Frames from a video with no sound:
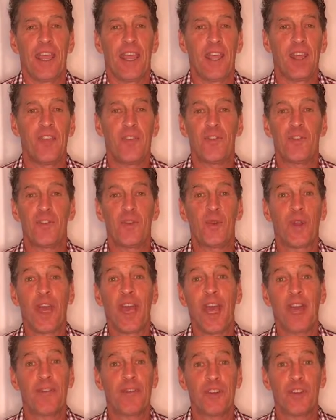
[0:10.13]
If you
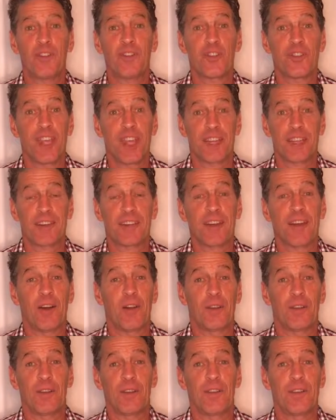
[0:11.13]
haven't checked
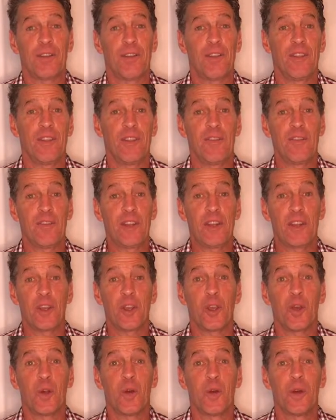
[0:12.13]
out the
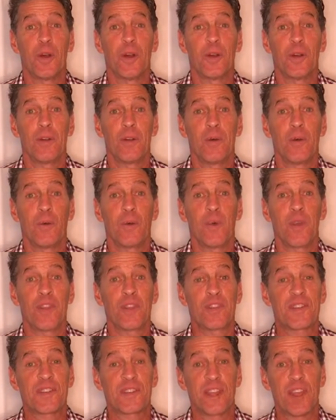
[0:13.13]
video
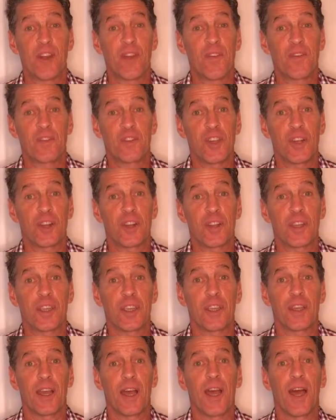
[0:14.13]
with scarf
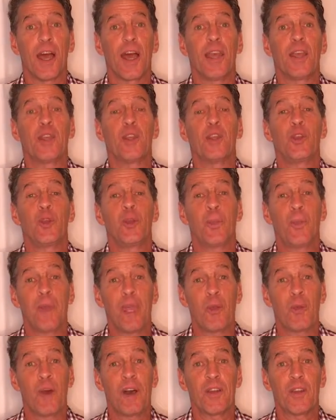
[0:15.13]
juggling, you
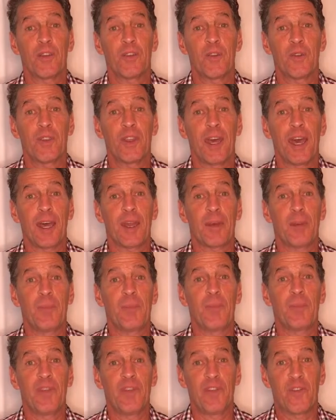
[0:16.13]
may want to do that
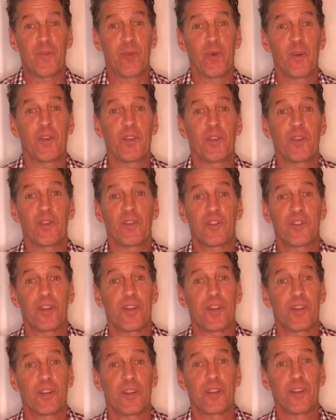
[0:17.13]
before you
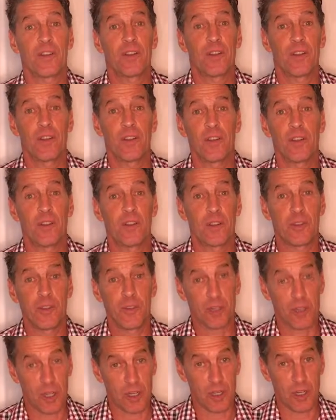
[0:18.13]
start
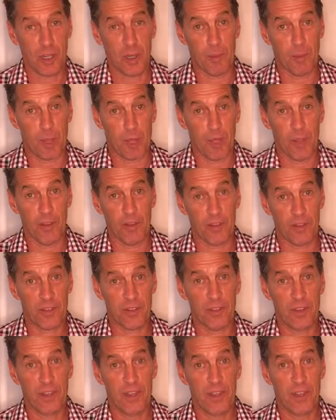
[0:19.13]
juggling balls.